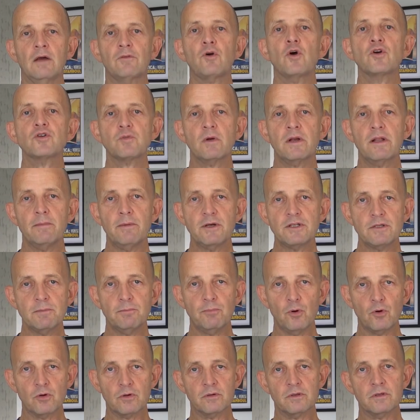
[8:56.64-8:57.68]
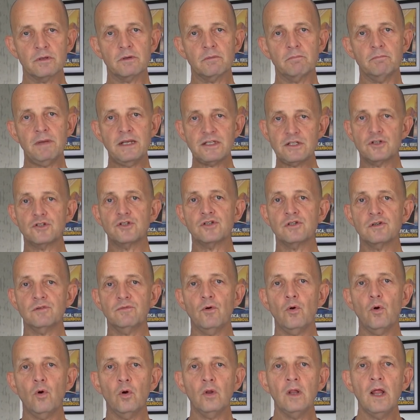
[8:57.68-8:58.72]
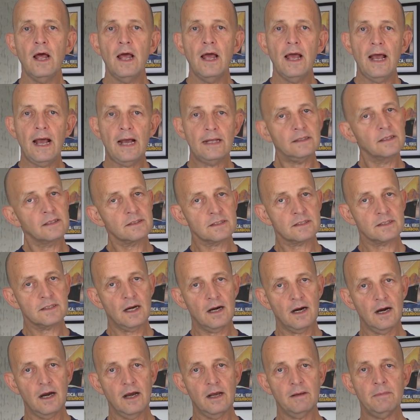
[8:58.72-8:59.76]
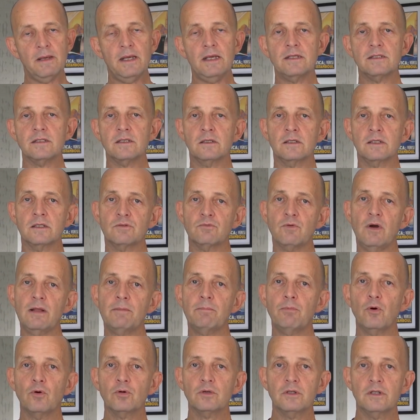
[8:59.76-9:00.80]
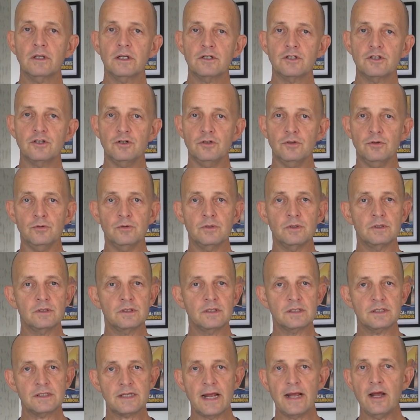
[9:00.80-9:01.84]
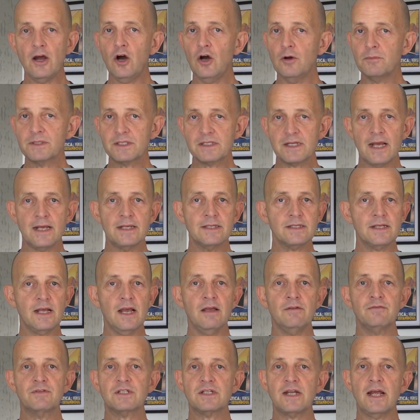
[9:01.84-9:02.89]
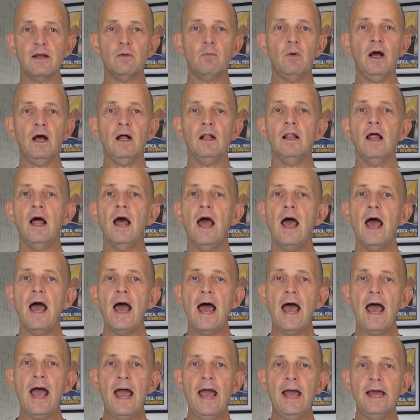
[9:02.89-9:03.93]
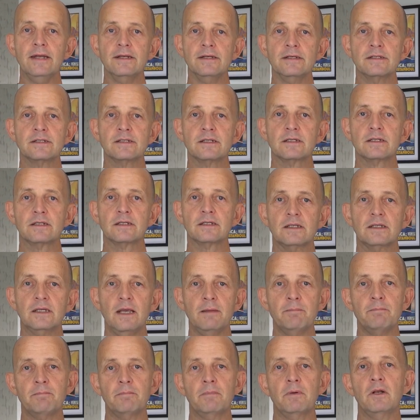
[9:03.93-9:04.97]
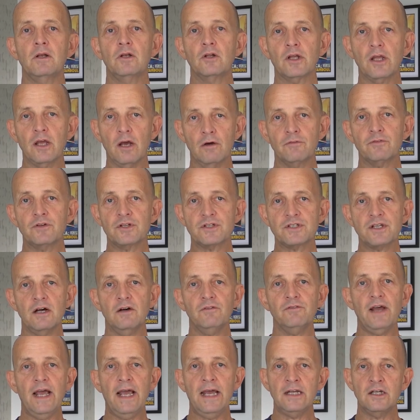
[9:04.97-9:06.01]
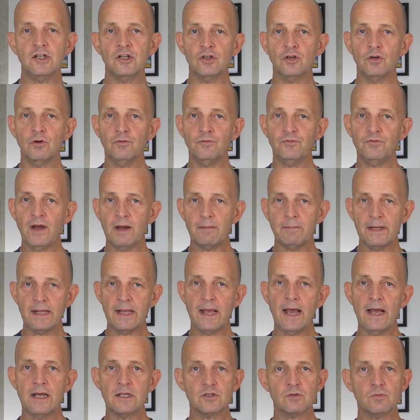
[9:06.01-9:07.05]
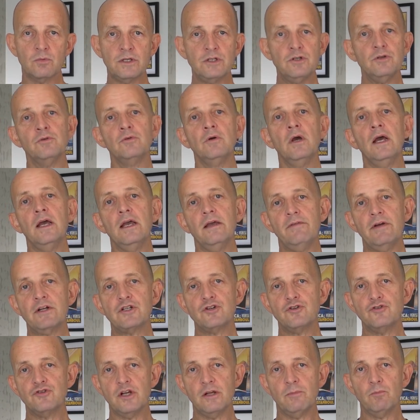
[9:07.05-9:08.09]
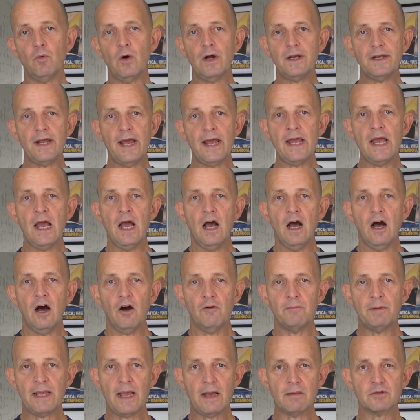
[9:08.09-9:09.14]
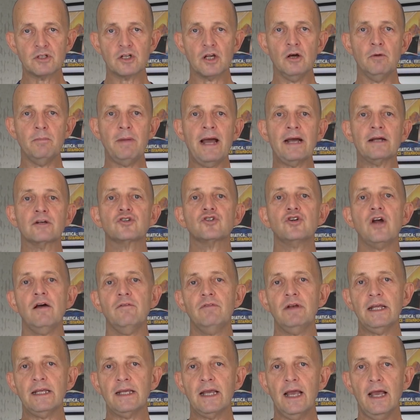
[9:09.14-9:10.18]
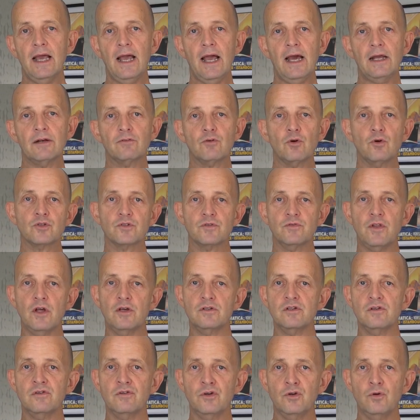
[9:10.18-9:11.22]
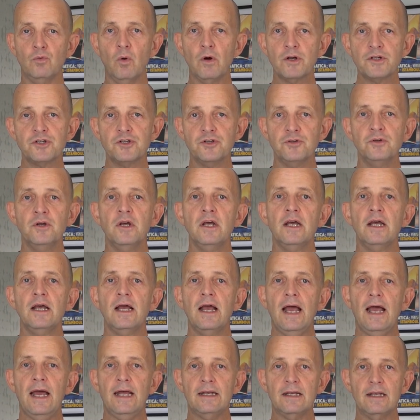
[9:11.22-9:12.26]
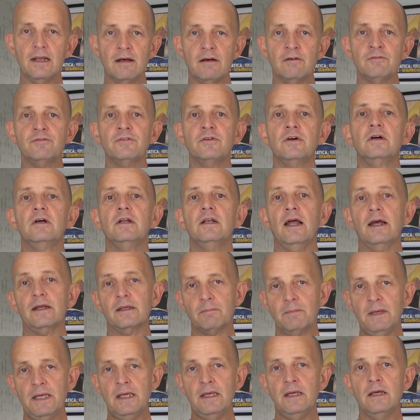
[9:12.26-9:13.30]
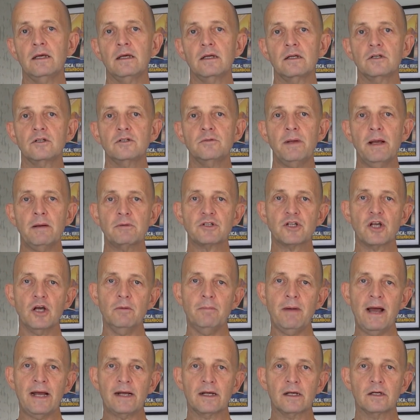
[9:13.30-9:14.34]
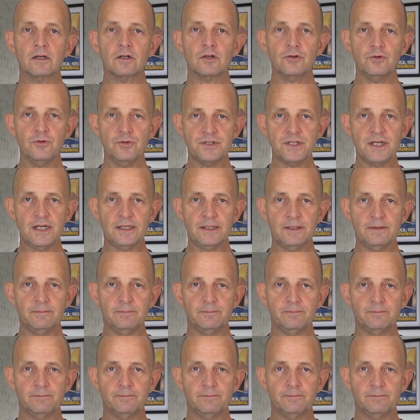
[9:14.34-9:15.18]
Of course, one of the most important messages of all at this time is that it's really important that you stay home, stay safe, stay well, and keep looking after yourself and your family, as we do eventually dream one day of being able to go back traveling. And of course, for those of you who want to and love, like me, to be able to go back cruising.